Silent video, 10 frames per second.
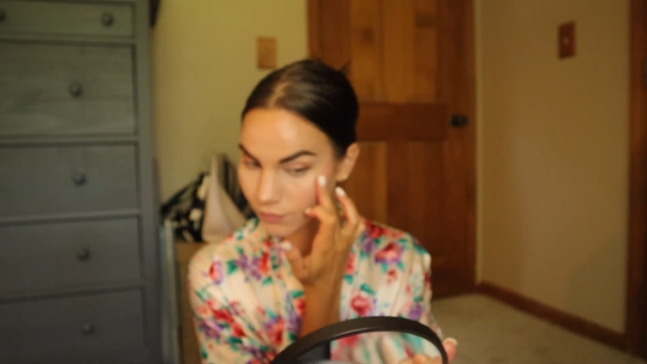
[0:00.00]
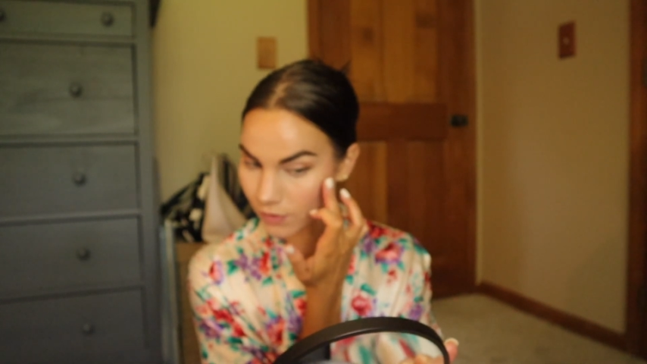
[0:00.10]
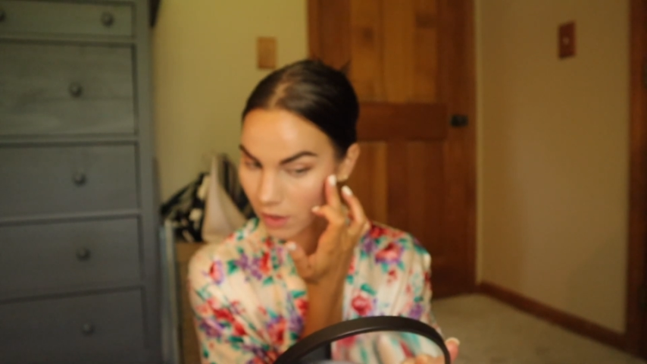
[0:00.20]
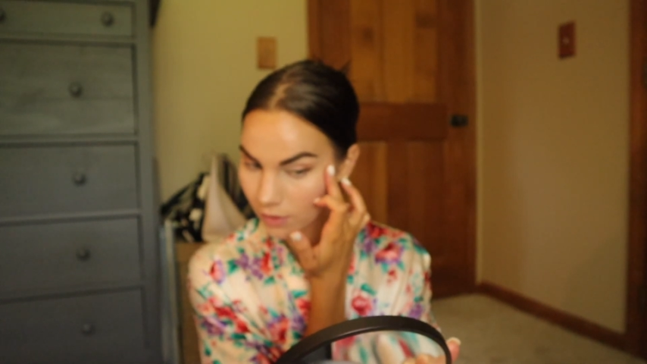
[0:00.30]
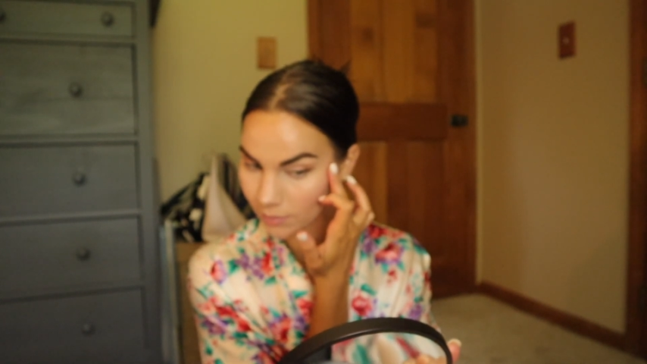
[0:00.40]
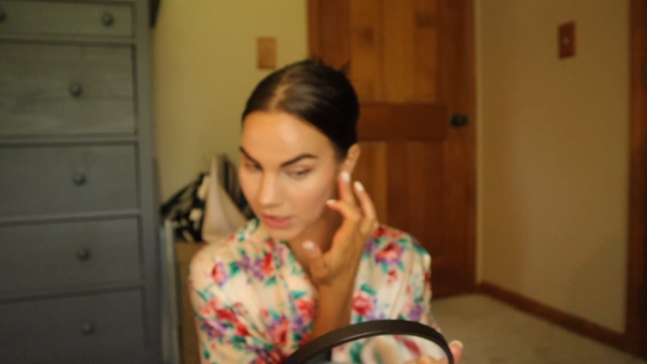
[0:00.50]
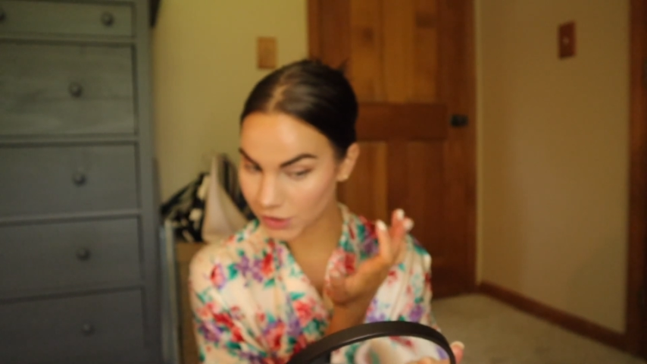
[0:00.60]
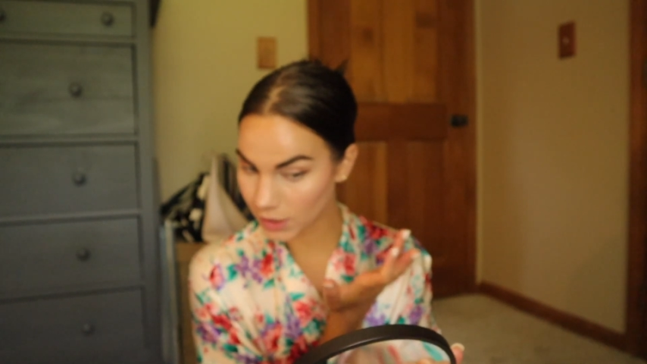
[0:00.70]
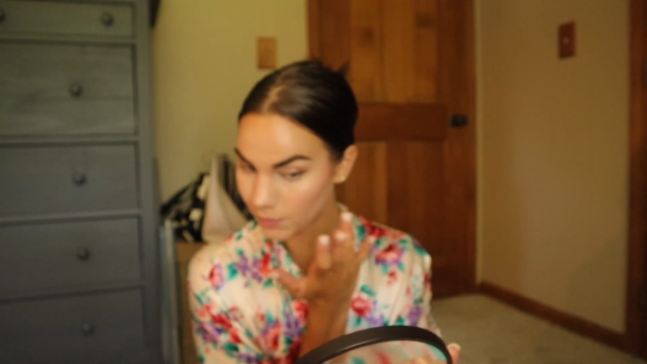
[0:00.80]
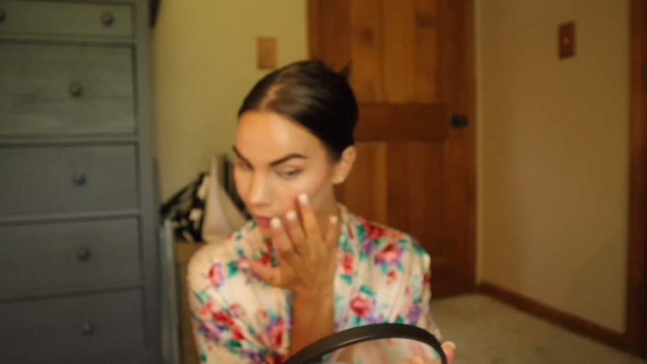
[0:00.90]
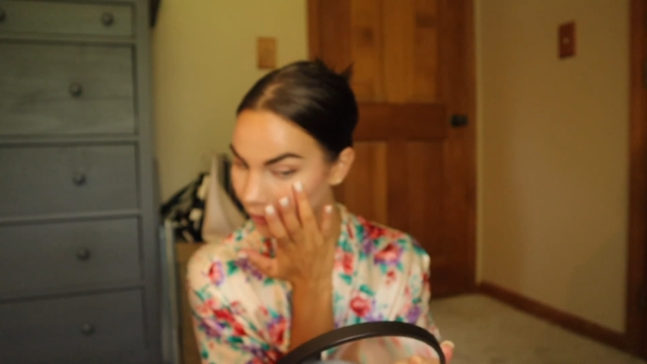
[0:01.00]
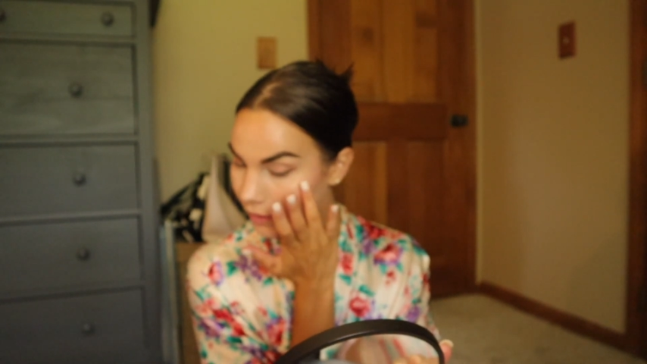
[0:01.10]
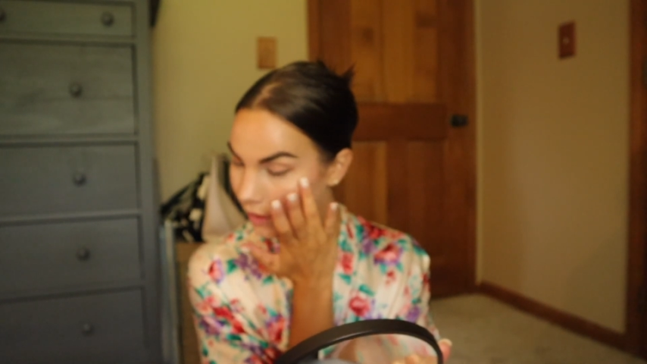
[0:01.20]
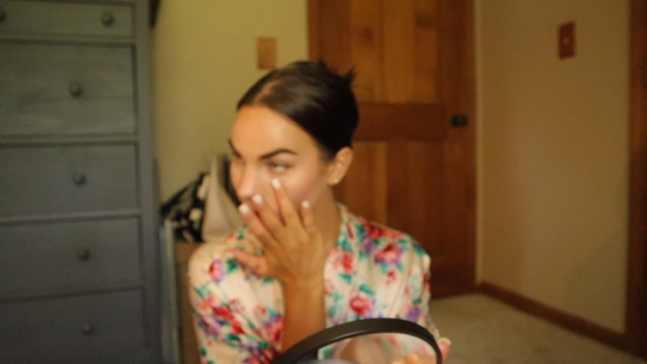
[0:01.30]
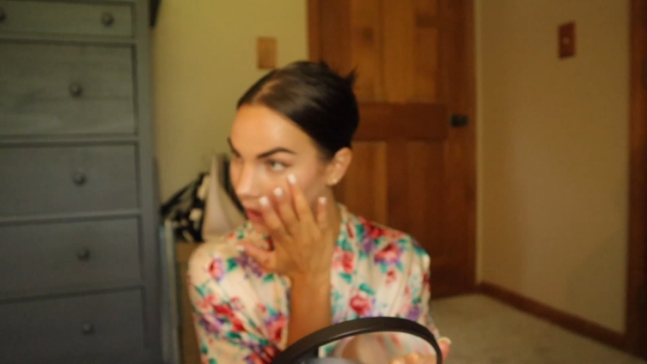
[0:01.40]
following my
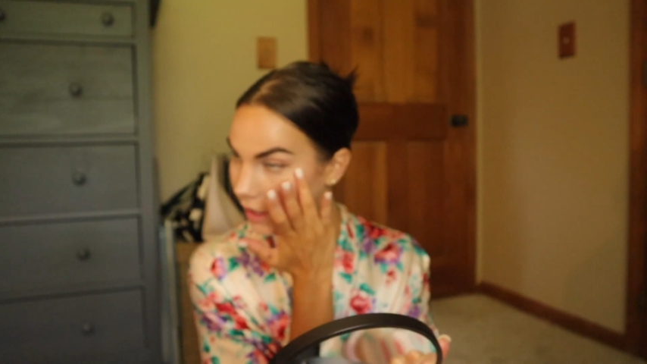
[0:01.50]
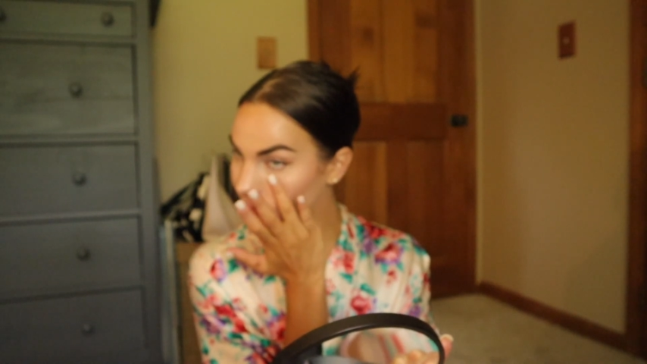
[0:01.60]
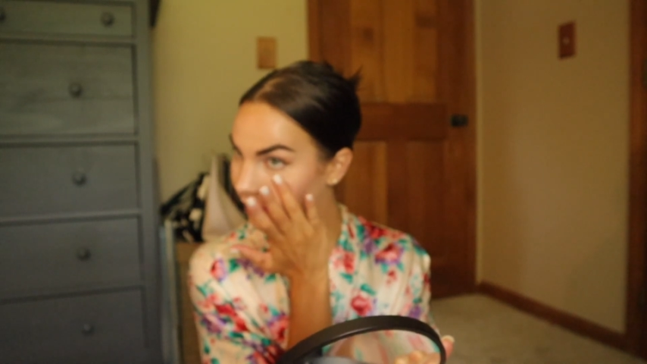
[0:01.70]
cheekbone, and